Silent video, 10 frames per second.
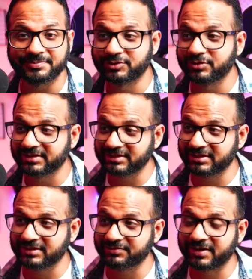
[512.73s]
So this
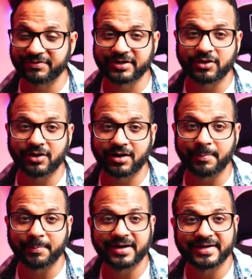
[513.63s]
is what we call
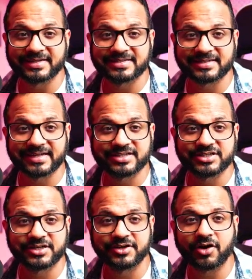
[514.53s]
a
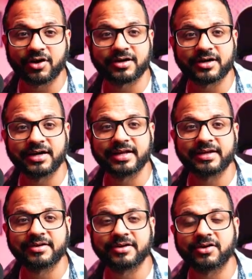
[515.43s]
multi-stage Docker
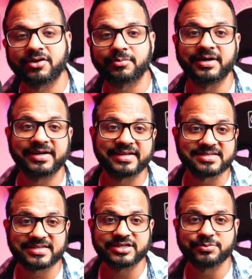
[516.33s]
container or
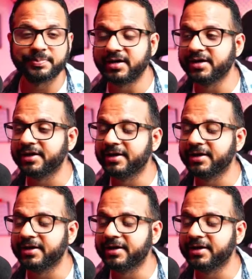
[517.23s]
multi-stage build.